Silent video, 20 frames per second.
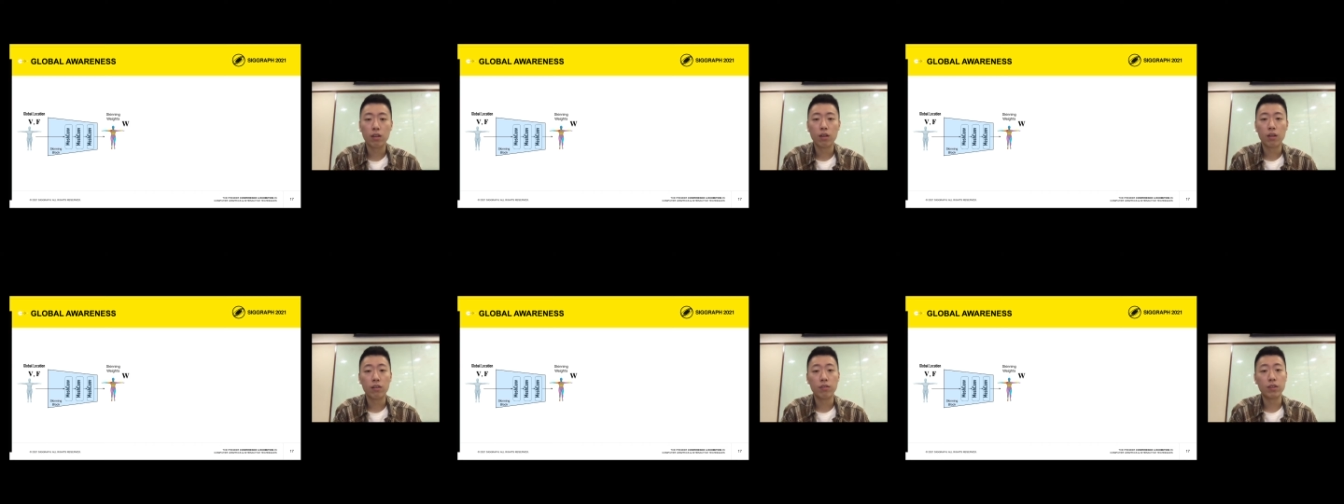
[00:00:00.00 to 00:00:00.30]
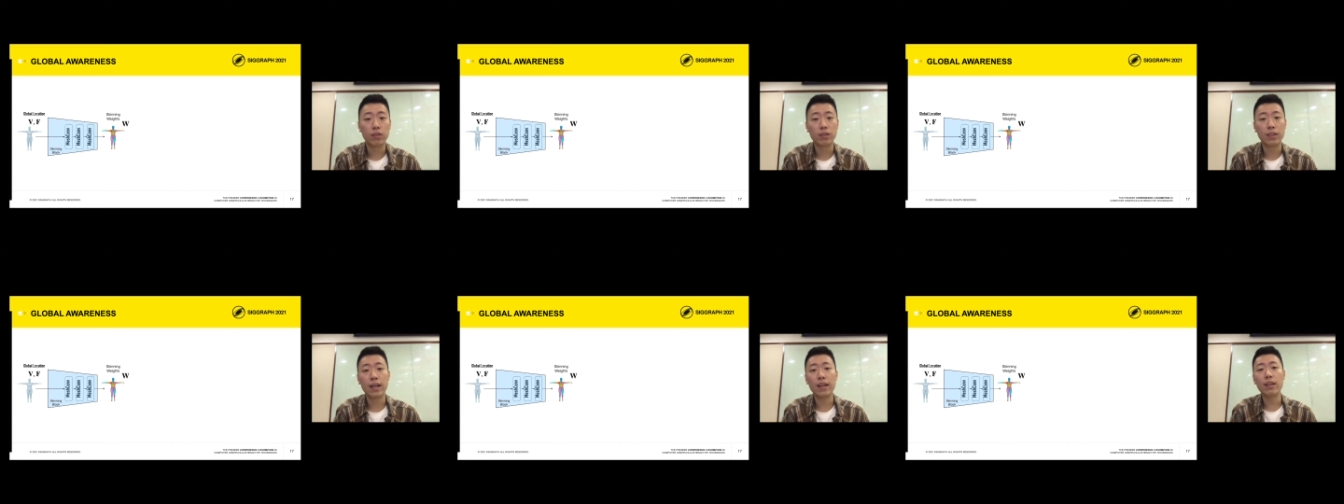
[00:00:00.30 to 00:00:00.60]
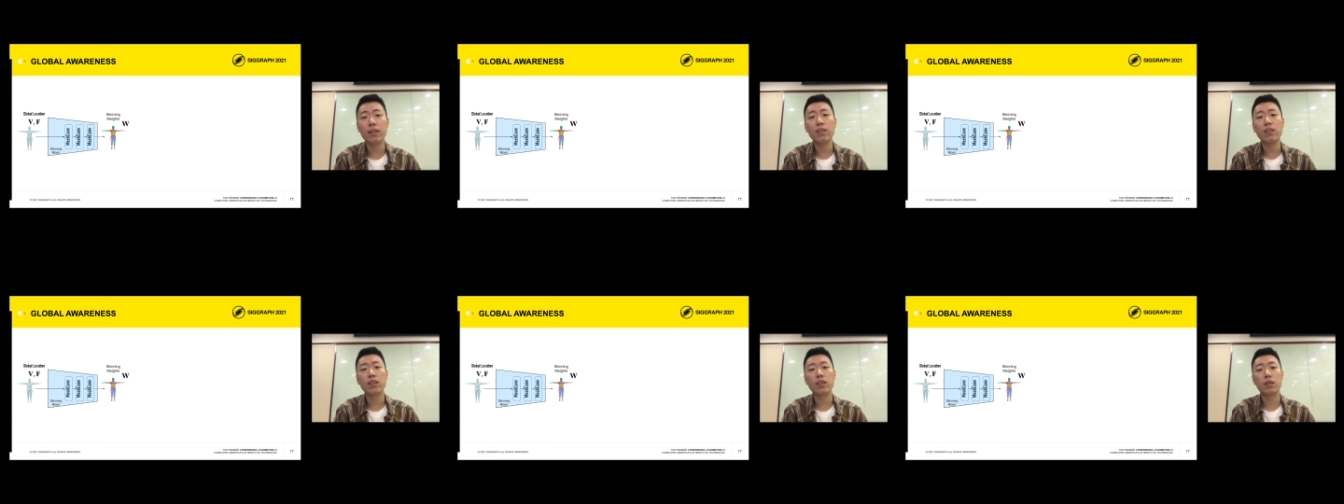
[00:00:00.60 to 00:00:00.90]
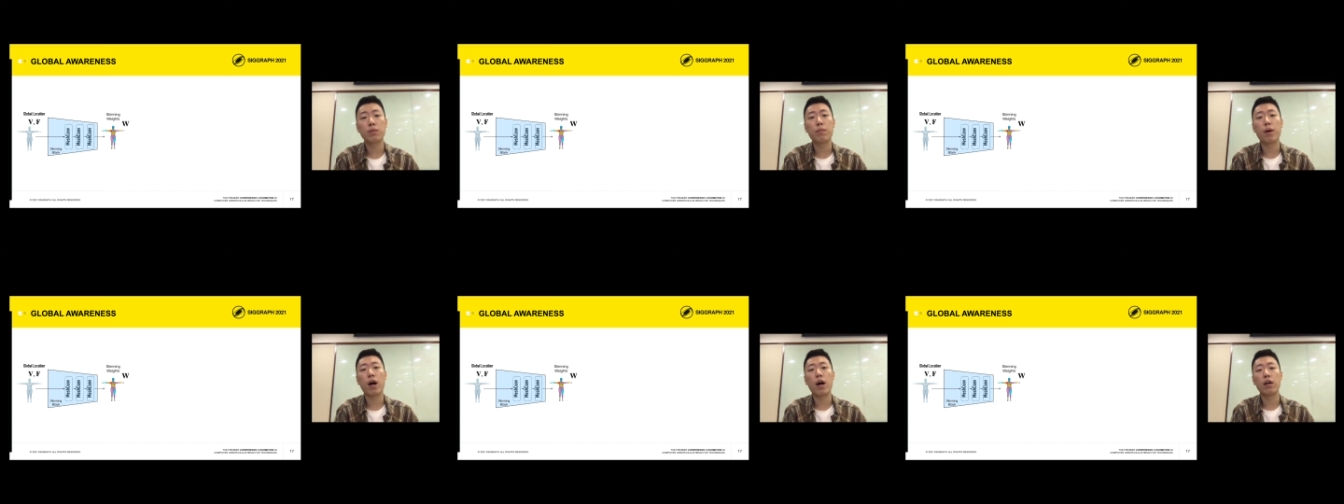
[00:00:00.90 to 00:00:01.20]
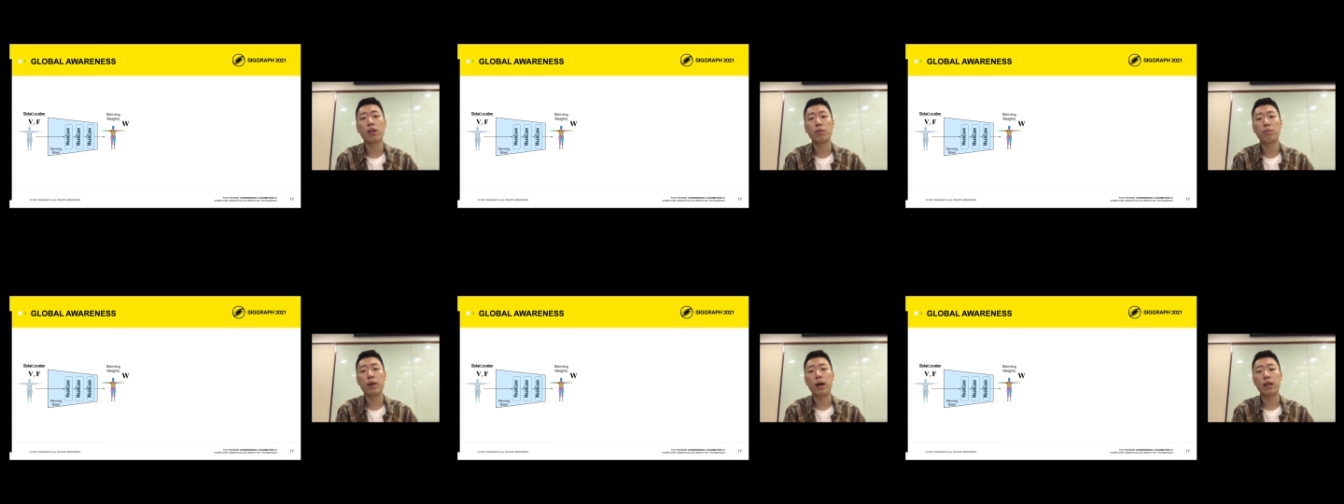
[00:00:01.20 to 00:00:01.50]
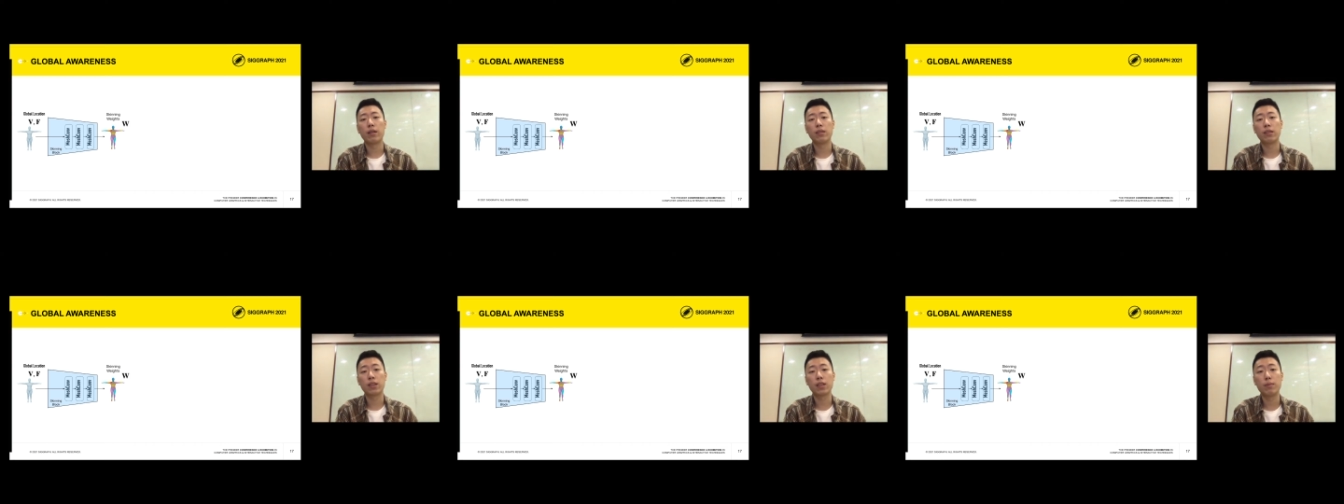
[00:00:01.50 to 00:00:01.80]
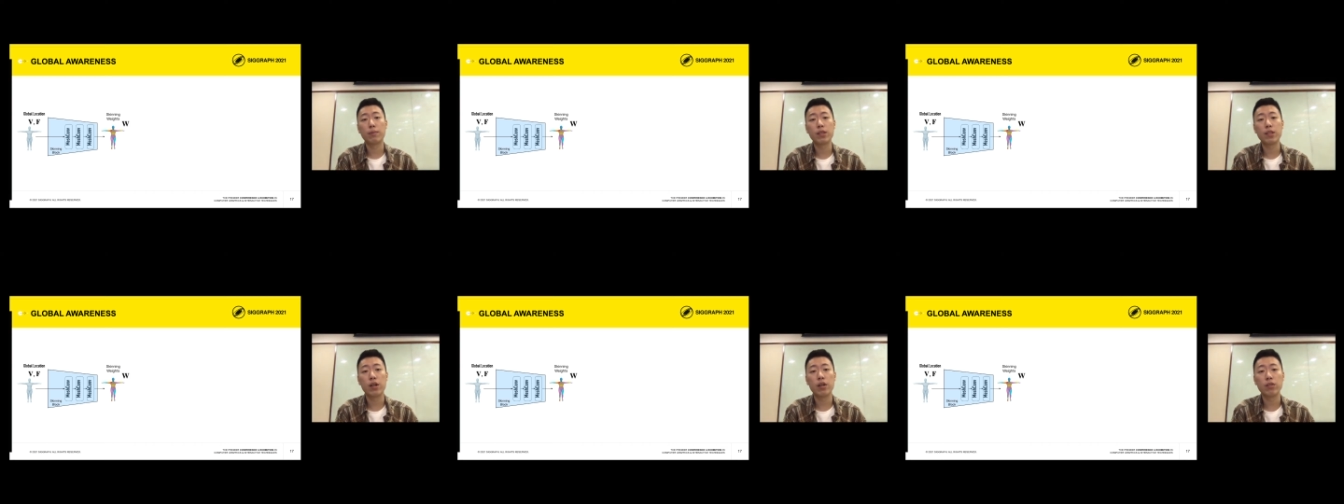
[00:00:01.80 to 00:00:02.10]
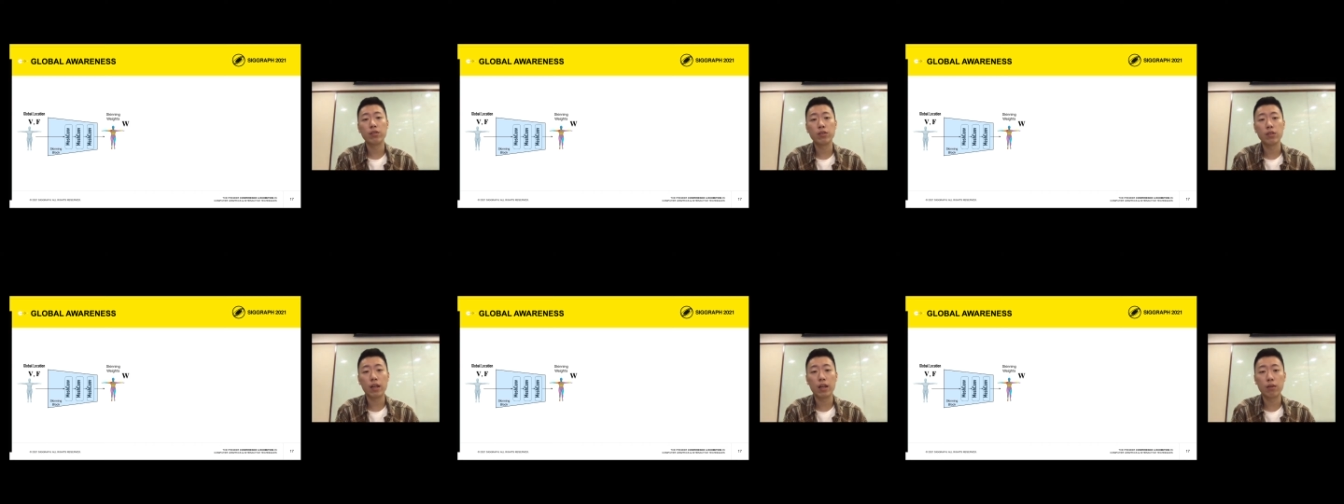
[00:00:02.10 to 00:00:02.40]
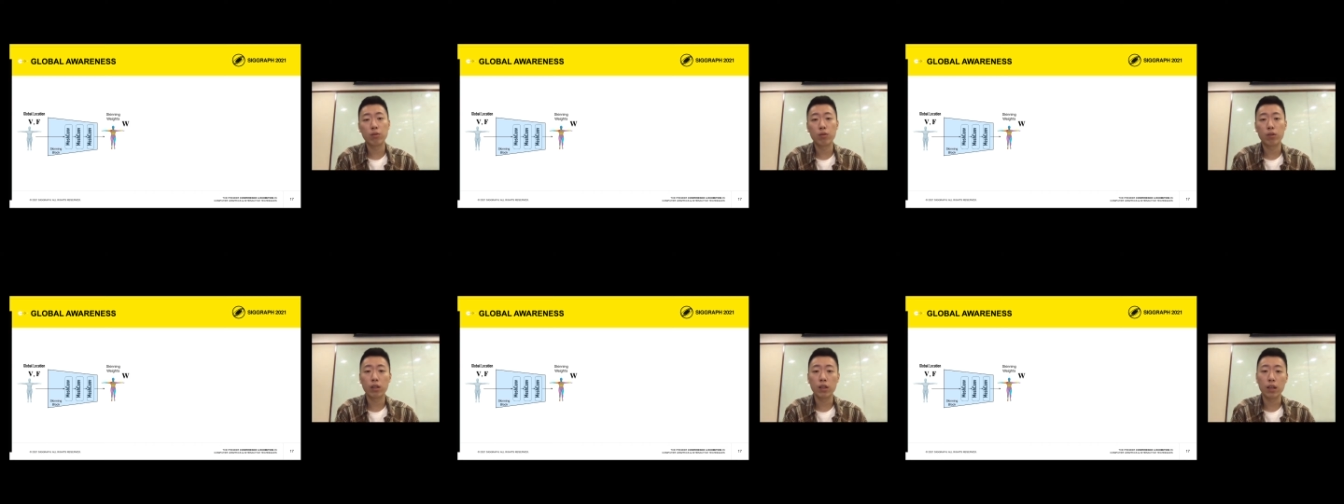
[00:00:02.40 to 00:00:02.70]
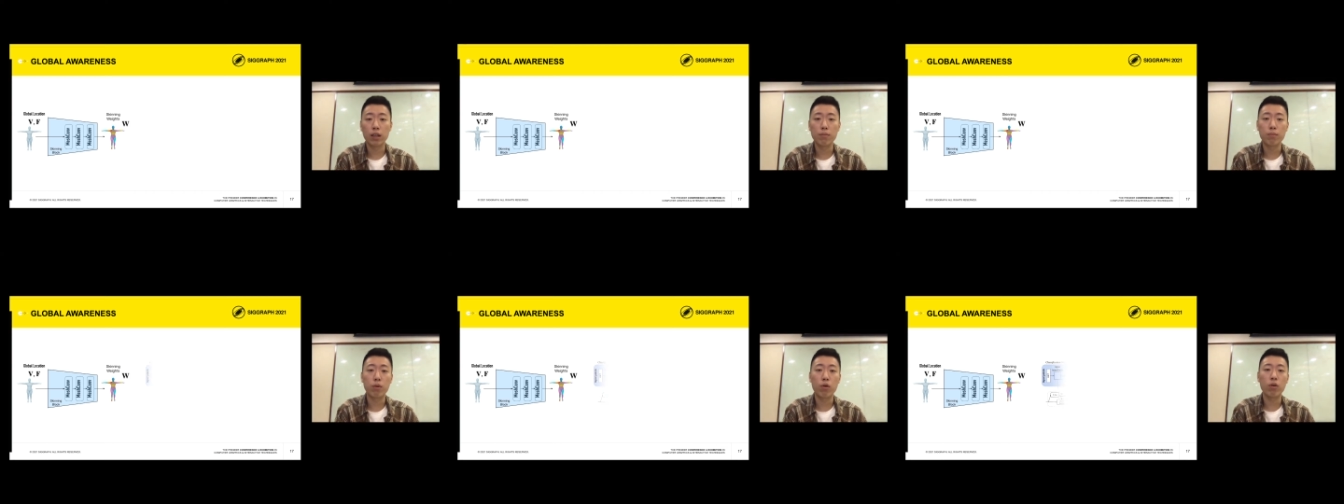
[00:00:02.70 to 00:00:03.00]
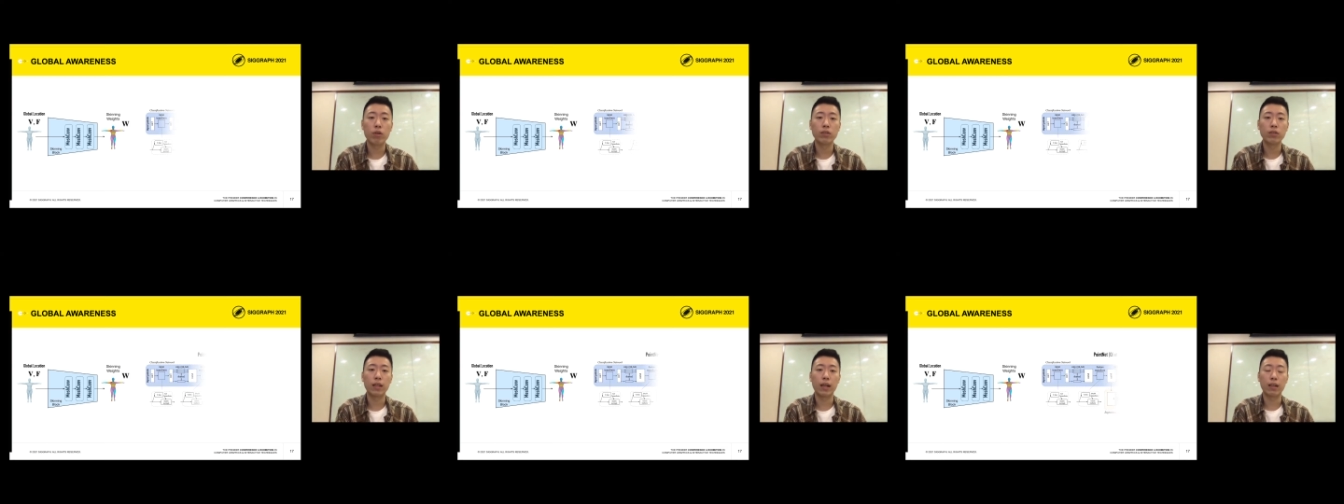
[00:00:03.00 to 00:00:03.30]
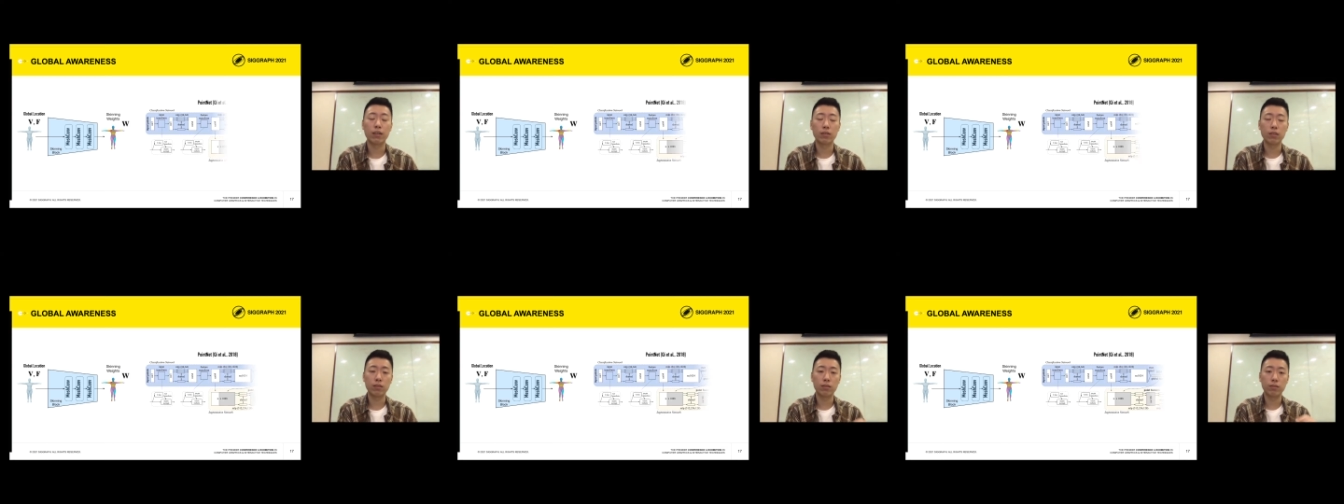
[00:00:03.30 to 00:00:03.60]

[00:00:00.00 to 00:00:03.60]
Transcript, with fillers: The second is inspired by the segmentation network in PointNet,